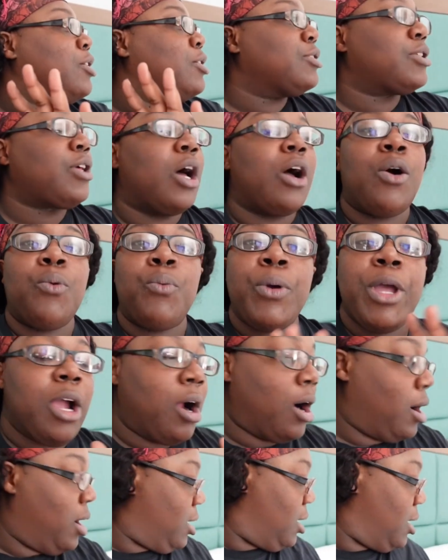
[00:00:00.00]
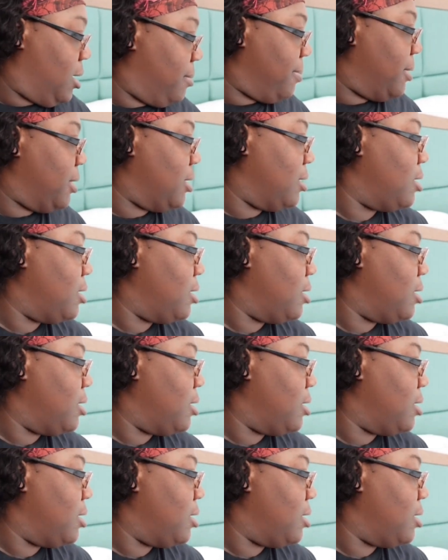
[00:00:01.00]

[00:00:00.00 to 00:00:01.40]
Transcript: So we are up.